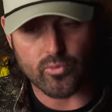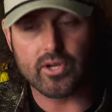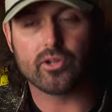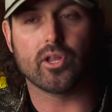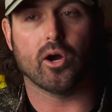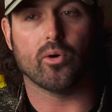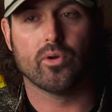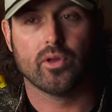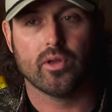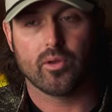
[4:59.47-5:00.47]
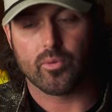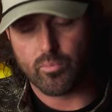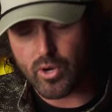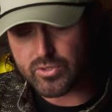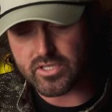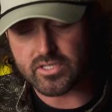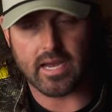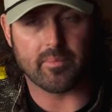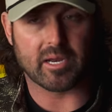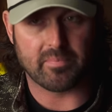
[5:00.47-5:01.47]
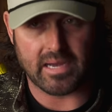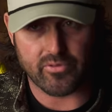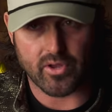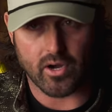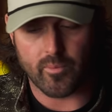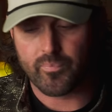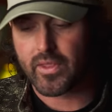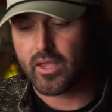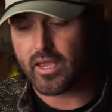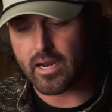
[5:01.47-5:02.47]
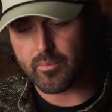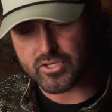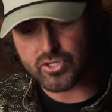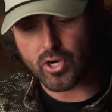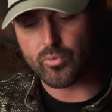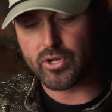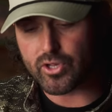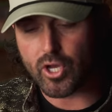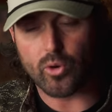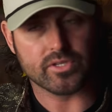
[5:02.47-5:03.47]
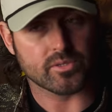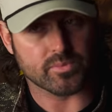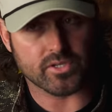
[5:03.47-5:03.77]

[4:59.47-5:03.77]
real low, most of the time on a mouth call, and I'm going to start real low with some